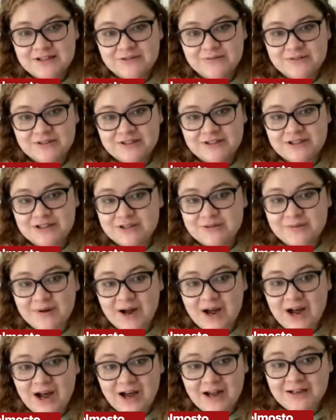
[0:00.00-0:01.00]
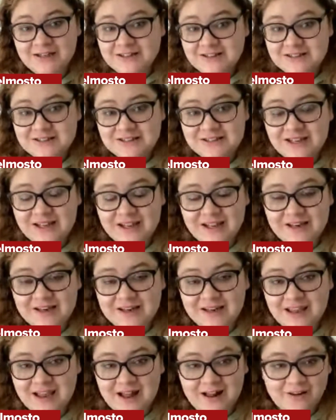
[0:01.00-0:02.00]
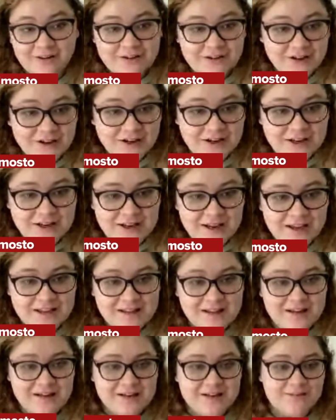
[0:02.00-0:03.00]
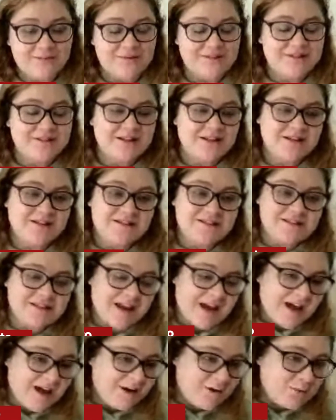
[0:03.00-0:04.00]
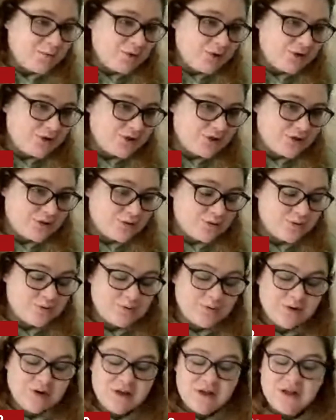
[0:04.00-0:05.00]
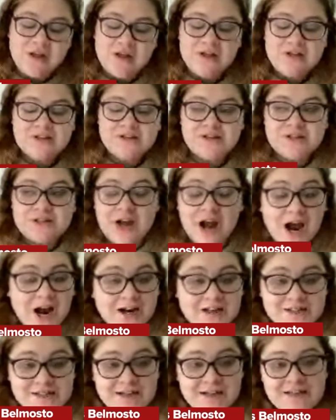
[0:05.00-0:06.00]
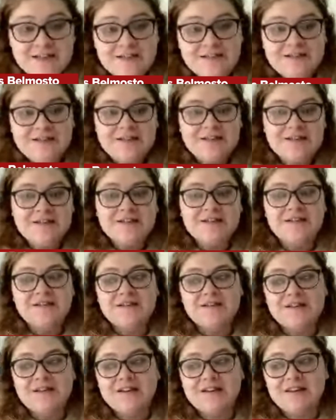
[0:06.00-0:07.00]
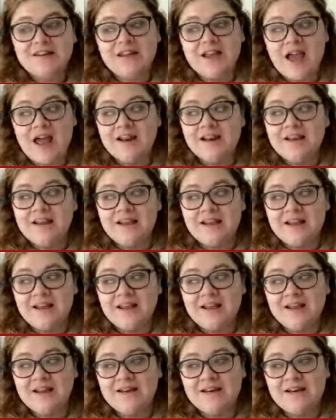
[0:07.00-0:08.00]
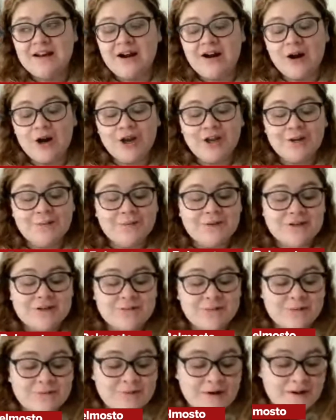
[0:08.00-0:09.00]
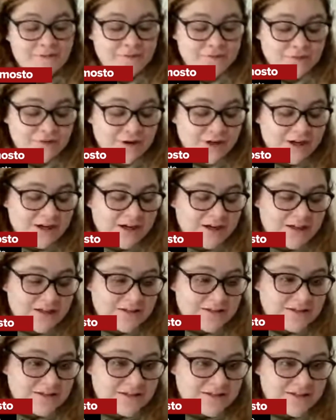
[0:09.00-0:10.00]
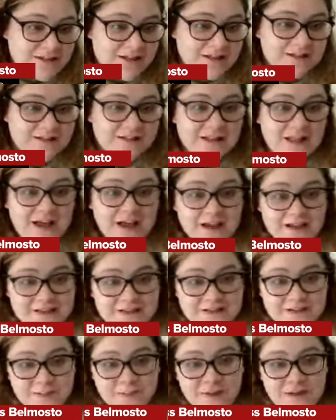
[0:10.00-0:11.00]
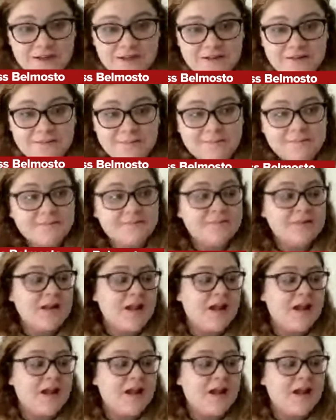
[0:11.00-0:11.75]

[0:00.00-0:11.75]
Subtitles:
doing too hot in Calgary, and then he was sent down to Stockton, getting in arguments with referees and linesmen,